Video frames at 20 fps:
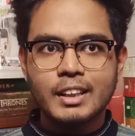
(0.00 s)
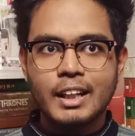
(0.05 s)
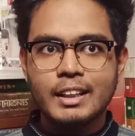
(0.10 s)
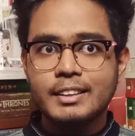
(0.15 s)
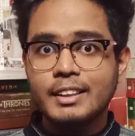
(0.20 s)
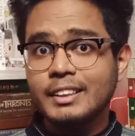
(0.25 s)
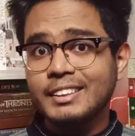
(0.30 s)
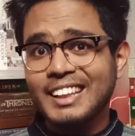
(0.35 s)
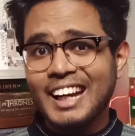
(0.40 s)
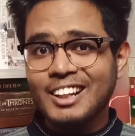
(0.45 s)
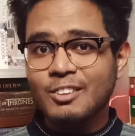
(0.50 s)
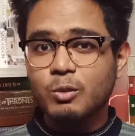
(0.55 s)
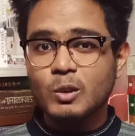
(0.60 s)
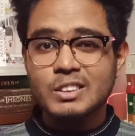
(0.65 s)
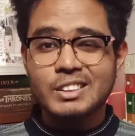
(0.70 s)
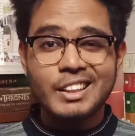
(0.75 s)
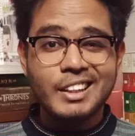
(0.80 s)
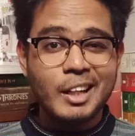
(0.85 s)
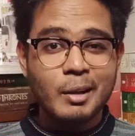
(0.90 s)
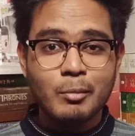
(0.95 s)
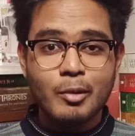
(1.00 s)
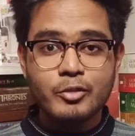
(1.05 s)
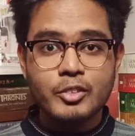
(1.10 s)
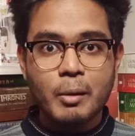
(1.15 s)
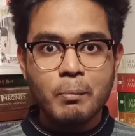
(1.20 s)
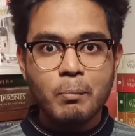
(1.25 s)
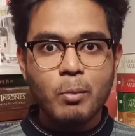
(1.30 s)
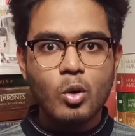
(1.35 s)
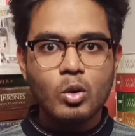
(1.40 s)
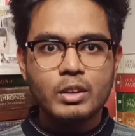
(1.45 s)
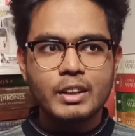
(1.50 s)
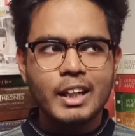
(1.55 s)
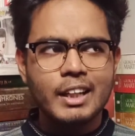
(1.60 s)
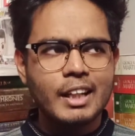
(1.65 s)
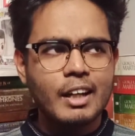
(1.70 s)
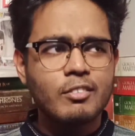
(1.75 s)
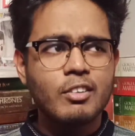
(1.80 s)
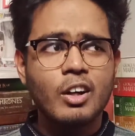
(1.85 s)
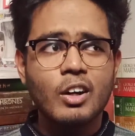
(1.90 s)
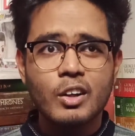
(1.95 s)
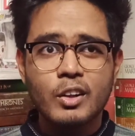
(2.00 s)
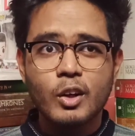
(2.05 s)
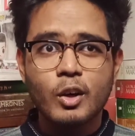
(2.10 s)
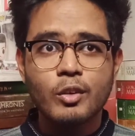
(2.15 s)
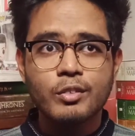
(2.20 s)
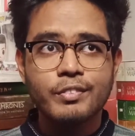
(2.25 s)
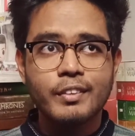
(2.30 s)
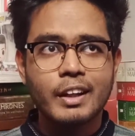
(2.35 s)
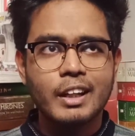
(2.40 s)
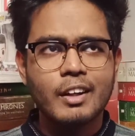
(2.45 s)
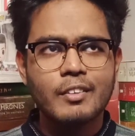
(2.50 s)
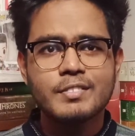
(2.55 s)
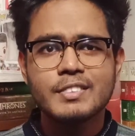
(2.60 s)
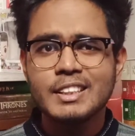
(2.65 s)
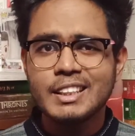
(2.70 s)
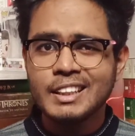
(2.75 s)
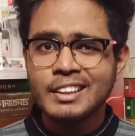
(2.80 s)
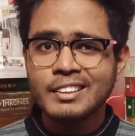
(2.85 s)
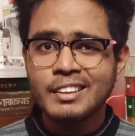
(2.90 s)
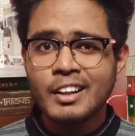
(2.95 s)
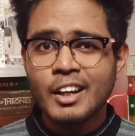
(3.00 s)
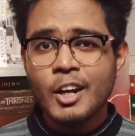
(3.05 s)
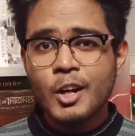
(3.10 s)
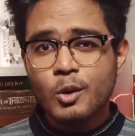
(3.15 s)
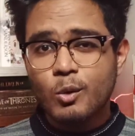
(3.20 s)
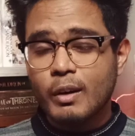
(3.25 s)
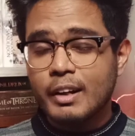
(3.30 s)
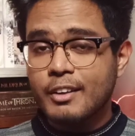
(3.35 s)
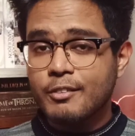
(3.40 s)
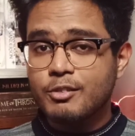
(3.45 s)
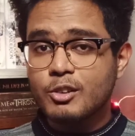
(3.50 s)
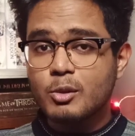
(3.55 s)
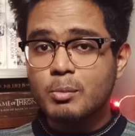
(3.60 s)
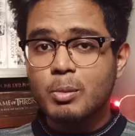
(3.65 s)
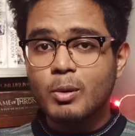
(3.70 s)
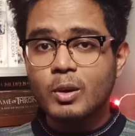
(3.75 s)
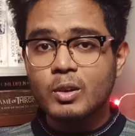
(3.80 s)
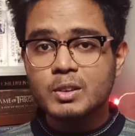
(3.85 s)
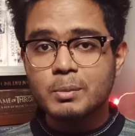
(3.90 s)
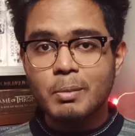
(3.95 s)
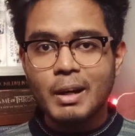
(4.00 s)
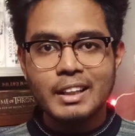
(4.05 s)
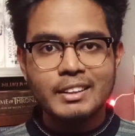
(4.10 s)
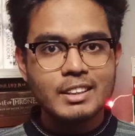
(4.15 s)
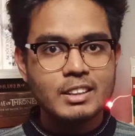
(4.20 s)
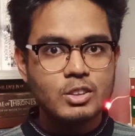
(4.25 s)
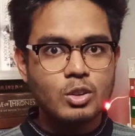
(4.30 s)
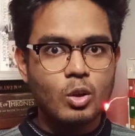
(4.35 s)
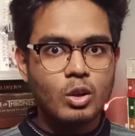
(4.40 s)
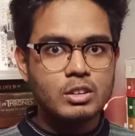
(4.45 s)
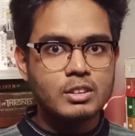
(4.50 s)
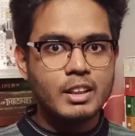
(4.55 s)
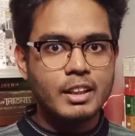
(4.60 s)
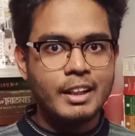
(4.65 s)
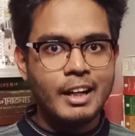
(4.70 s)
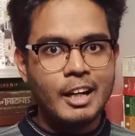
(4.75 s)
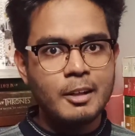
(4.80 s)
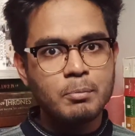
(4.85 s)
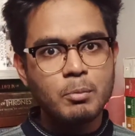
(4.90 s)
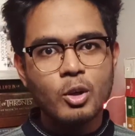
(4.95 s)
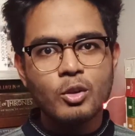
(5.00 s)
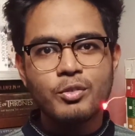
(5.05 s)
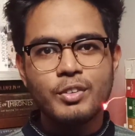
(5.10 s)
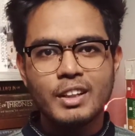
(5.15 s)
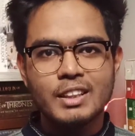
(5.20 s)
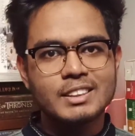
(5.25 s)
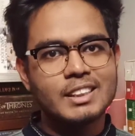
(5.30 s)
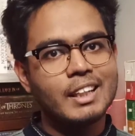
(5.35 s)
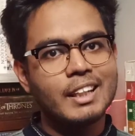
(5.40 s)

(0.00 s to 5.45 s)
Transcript: I think that was the name of the book that I've heard of, and I've seen quite a few books by this author at book fairs.